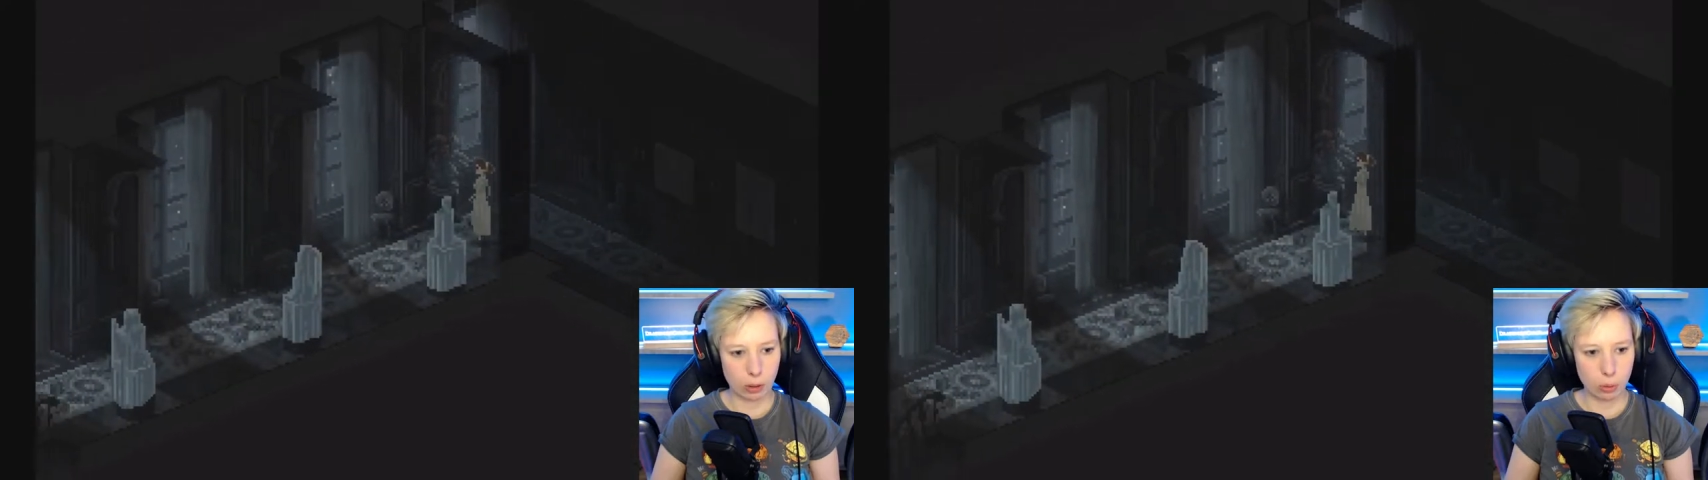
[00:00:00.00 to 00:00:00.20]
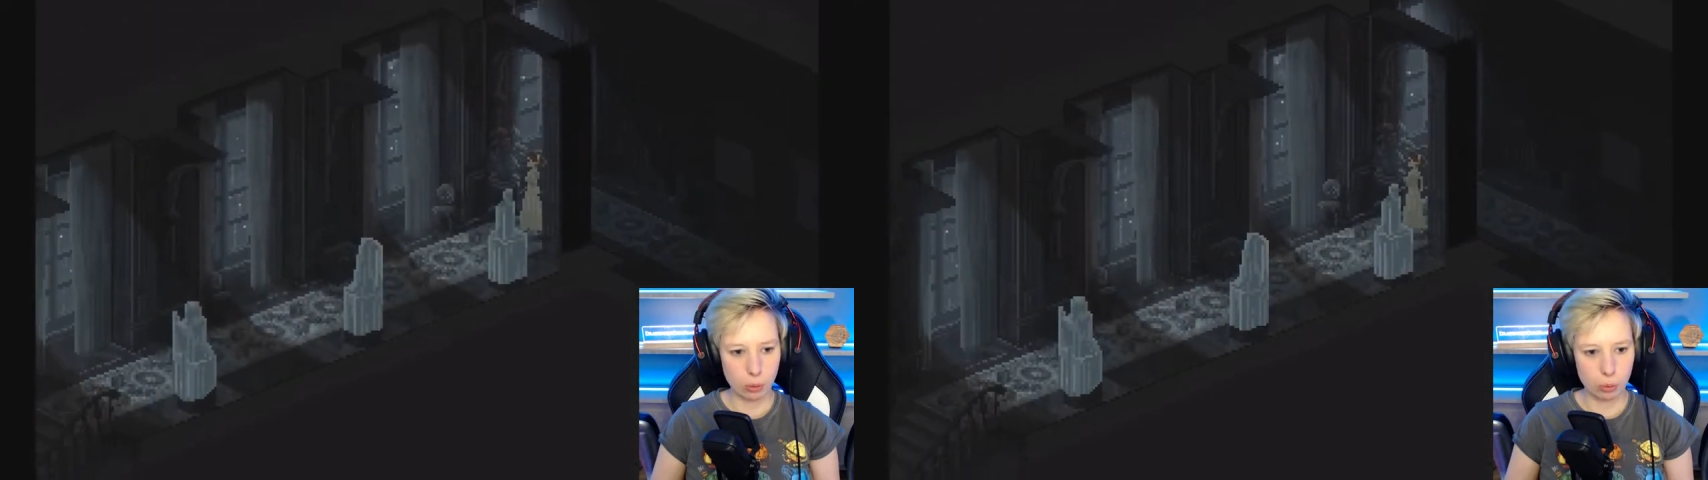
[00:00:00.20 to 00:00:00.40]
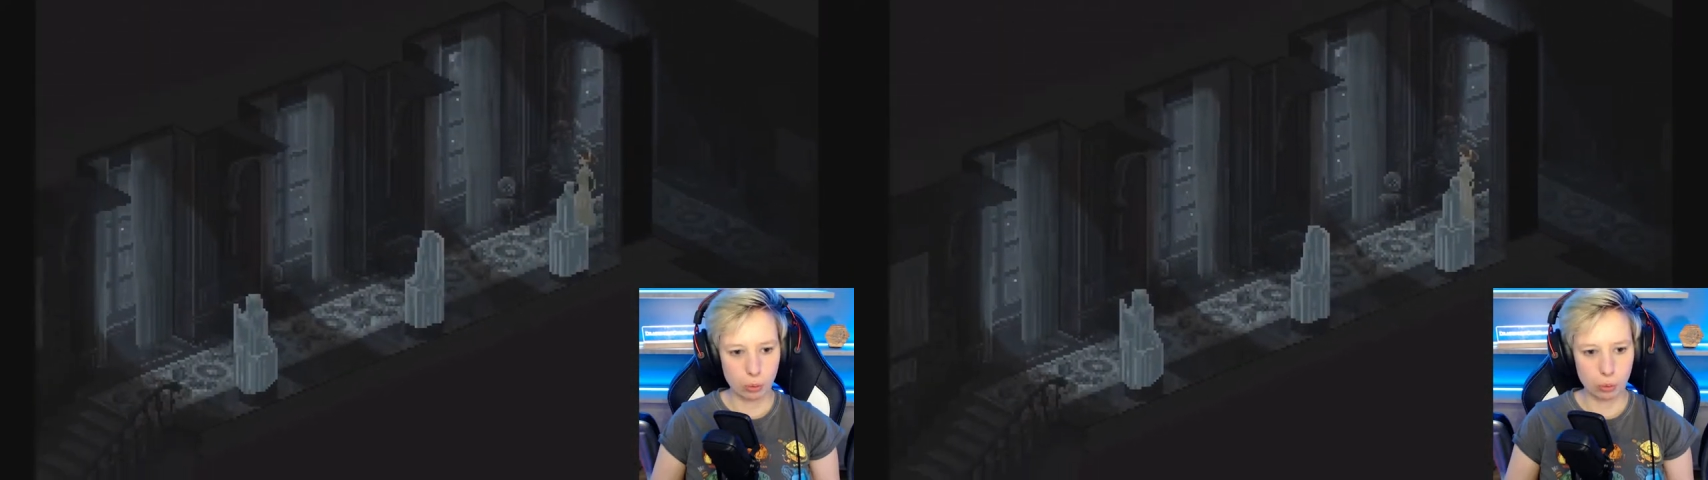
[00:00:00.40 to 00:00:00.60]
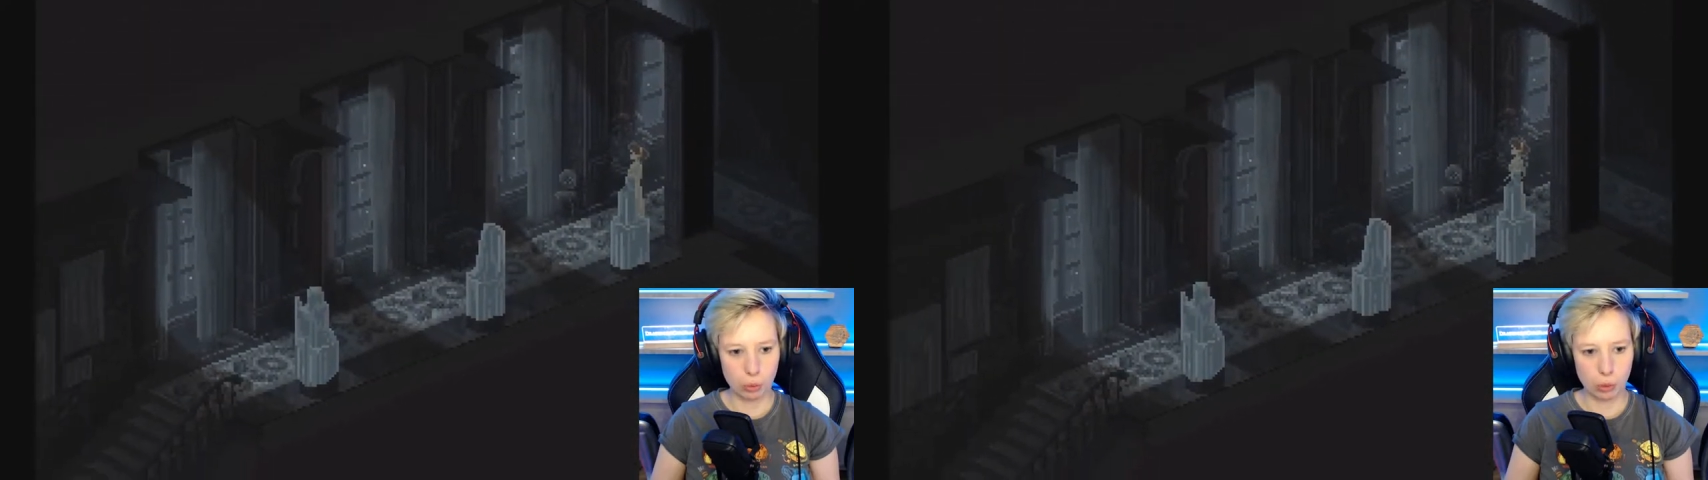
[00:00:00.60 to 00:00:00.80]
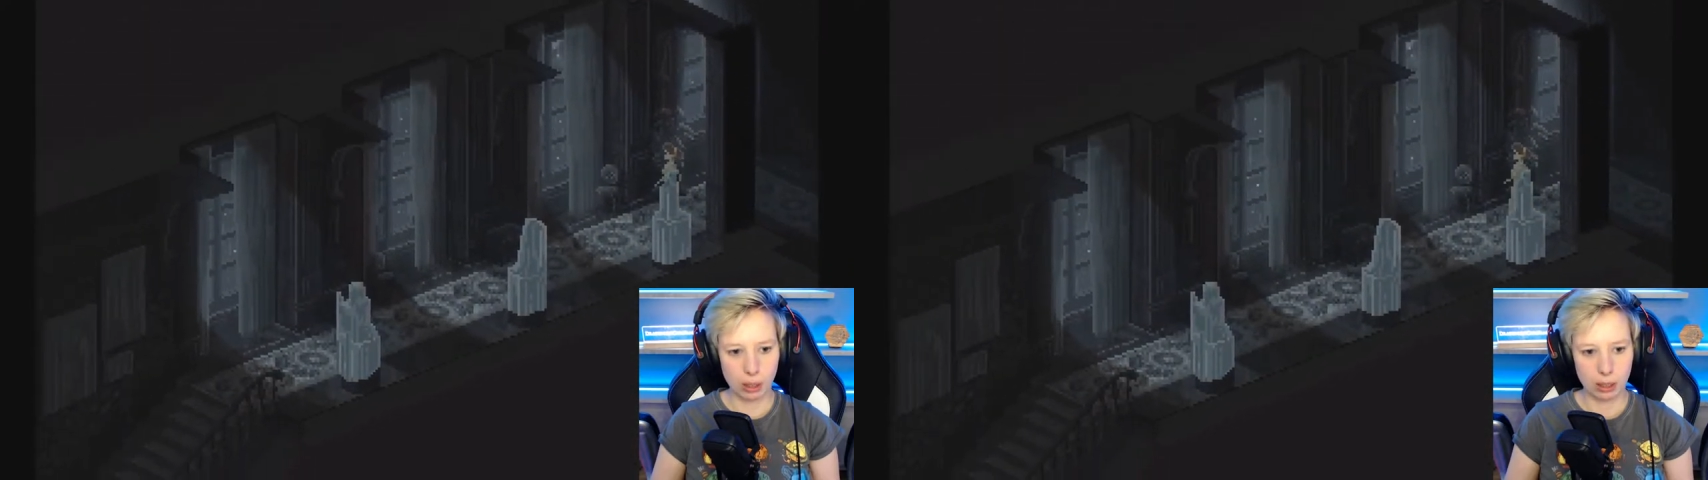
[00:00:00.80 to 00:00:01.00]

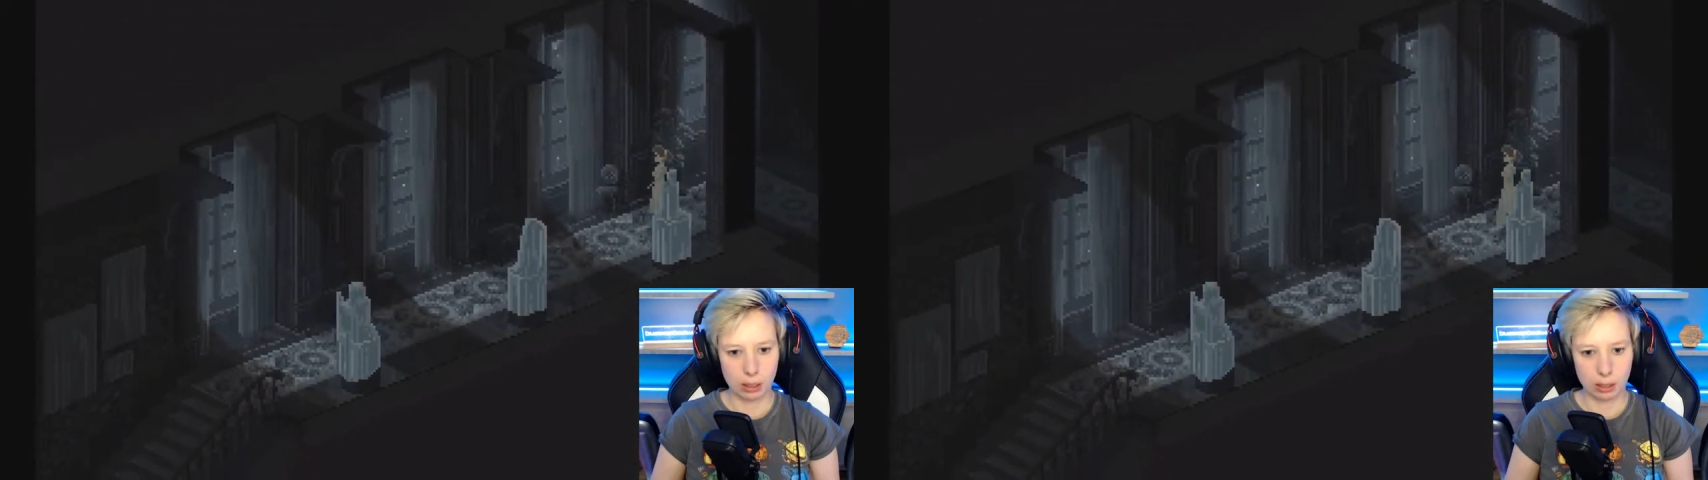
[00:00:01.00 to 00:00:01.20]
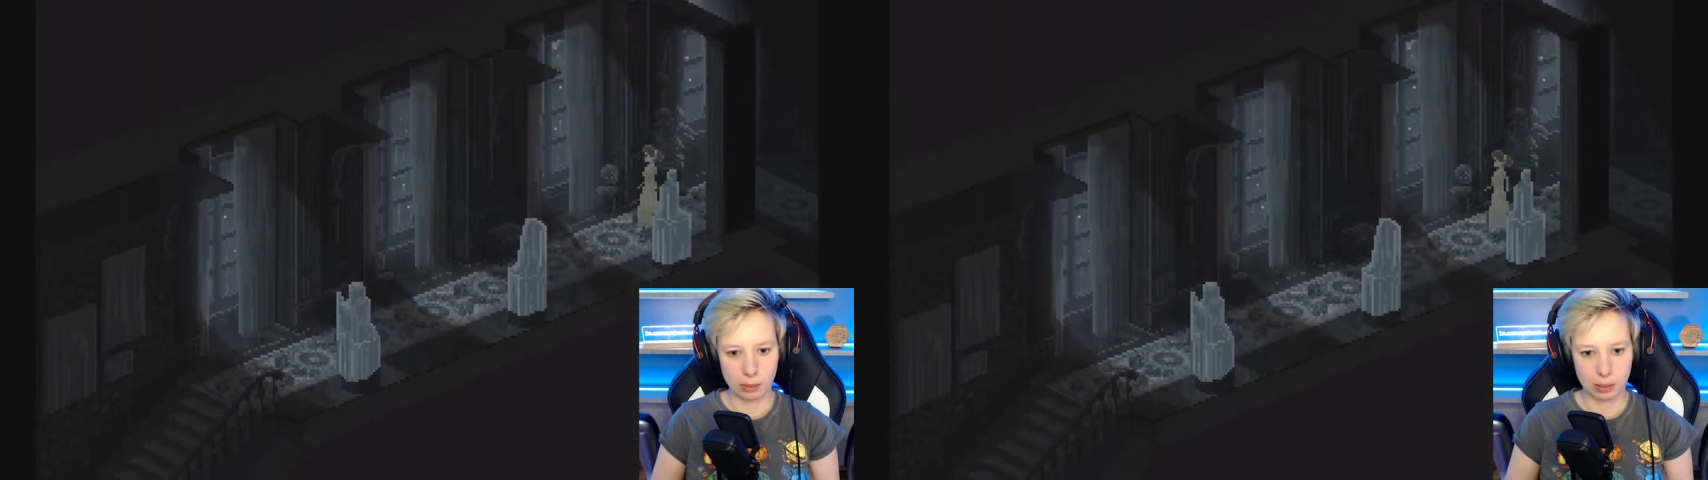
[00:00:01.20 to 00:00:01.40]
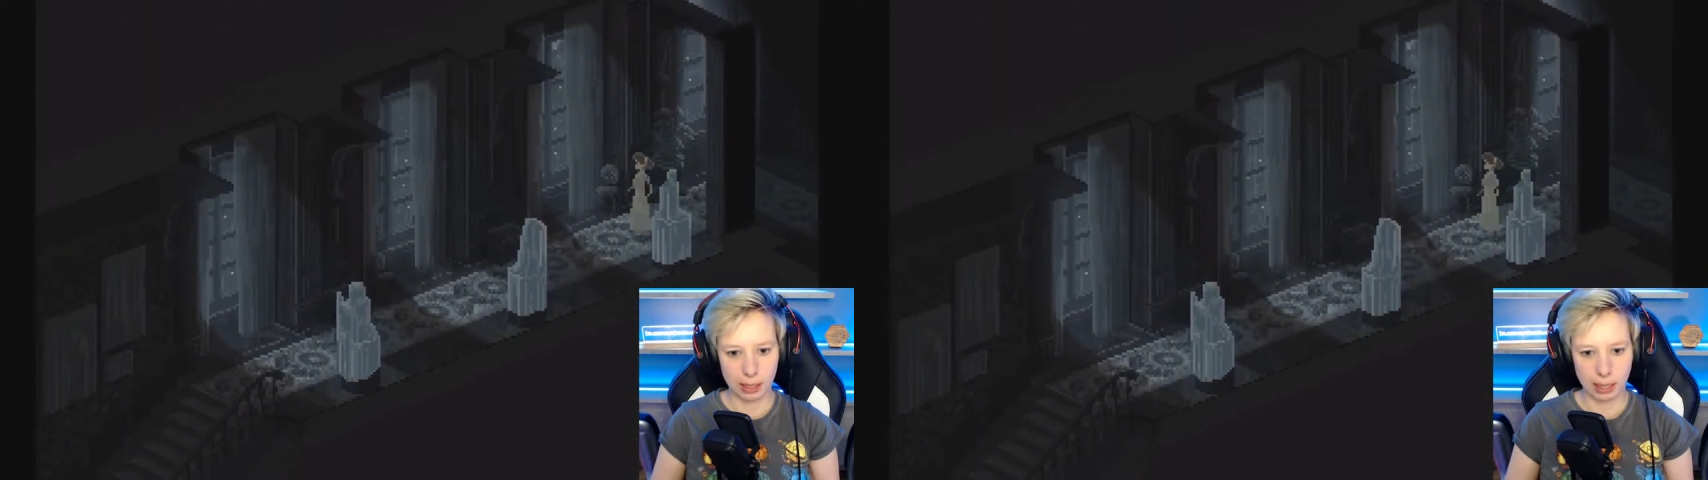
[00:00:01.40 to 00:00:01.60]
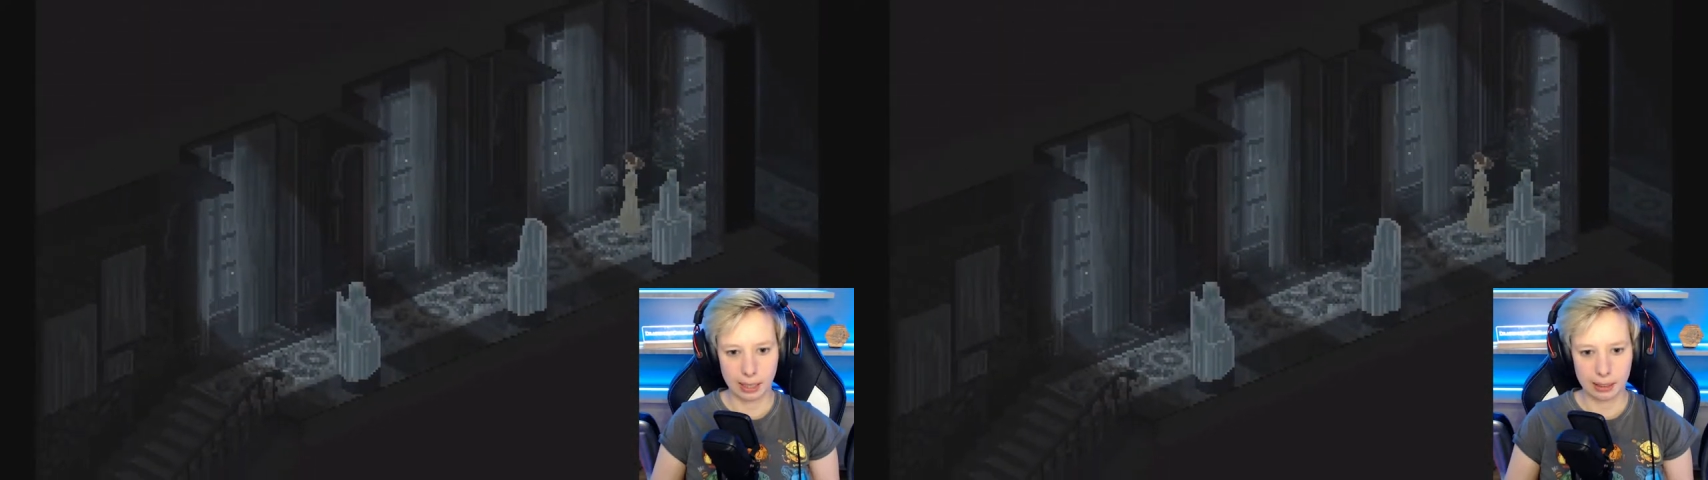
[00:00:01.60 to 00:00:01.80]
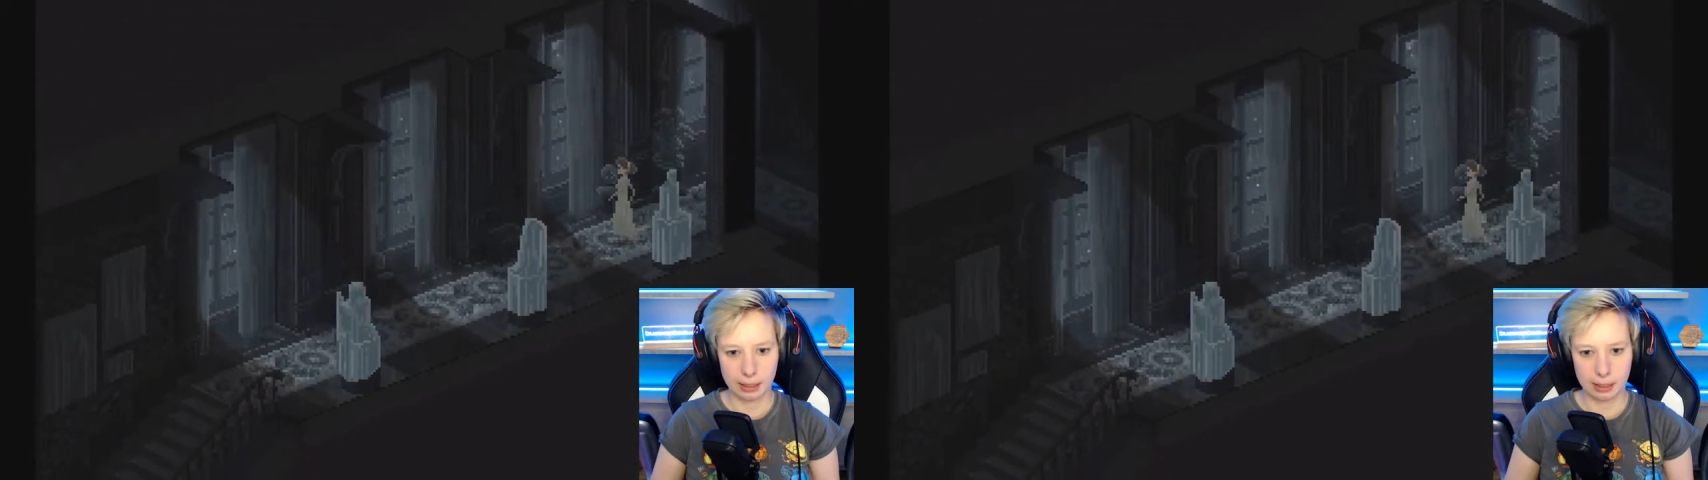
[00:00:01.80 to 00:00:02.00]
Oh, we
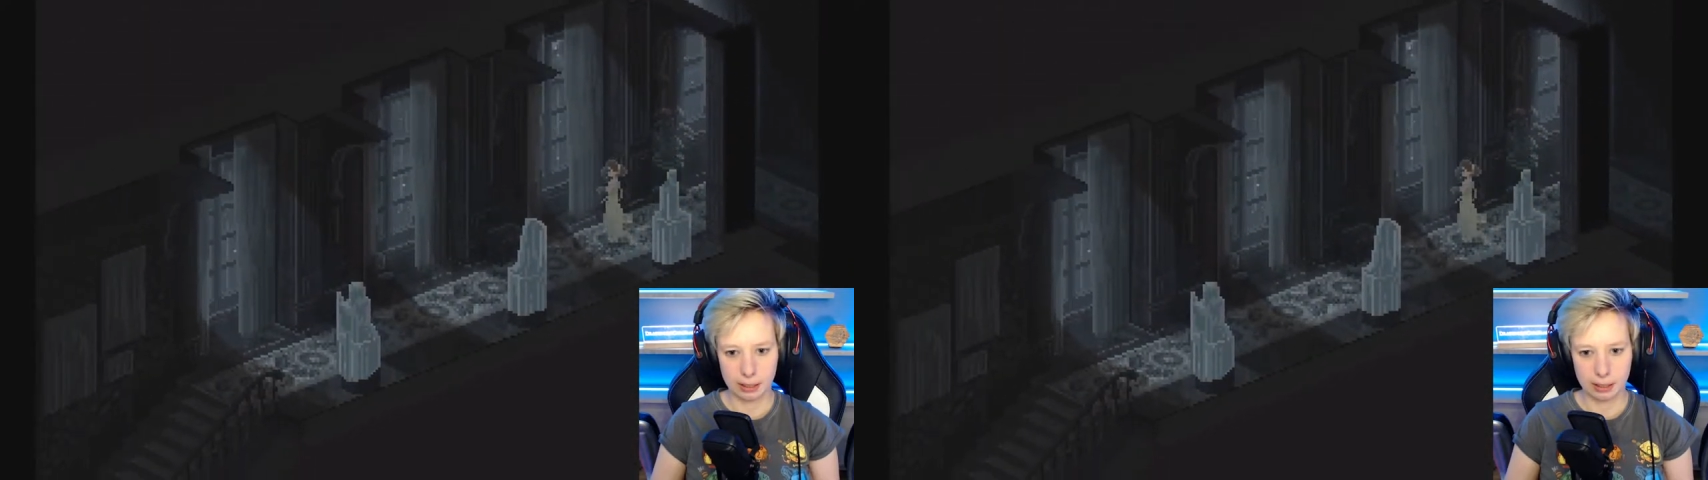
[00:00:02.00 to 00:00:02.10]
can.